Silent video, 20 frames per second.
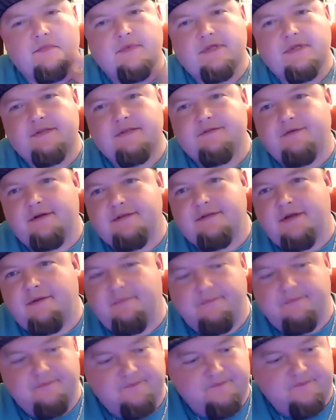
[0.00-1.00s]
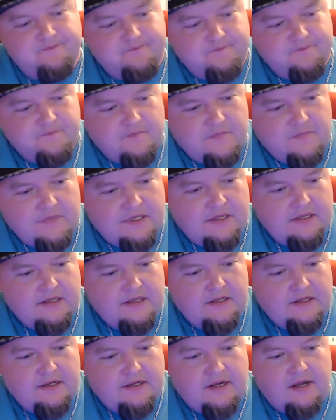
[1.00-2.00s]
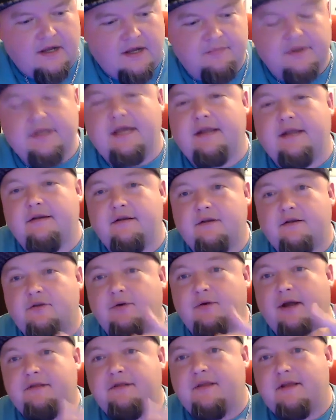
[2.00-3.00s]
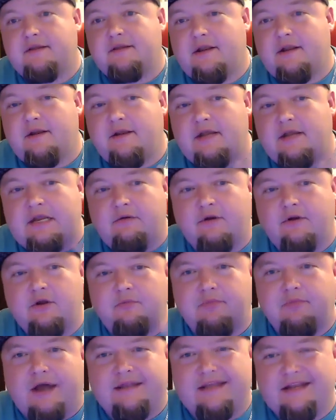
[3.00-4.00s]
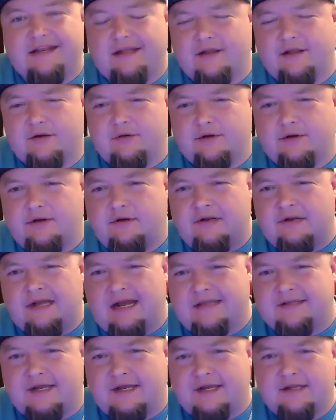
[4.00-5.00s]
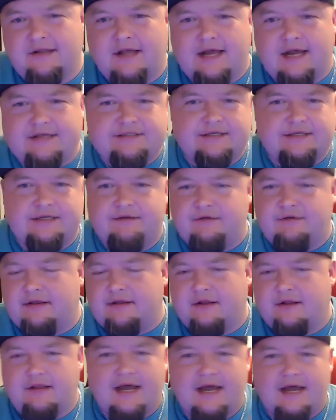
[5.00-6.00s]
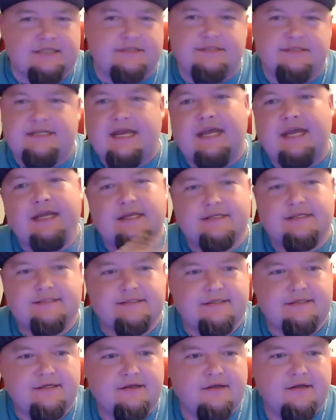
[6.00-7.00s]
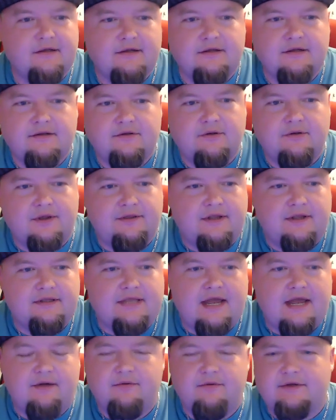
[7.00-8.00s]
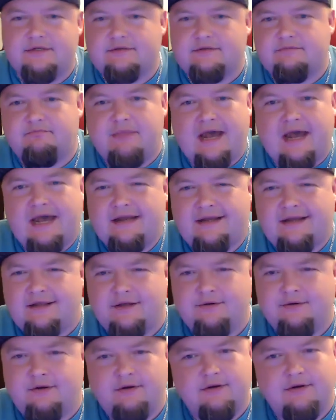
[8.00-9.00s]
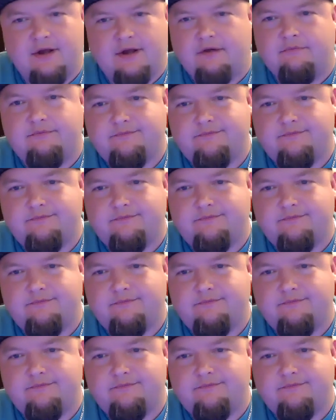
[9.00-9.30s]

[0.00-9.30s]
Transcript: It's fucked up. Uh, but again, do I think that anyone who bought that e-liquid at that last, even in the last days, do I think that was bad e-liquid? No.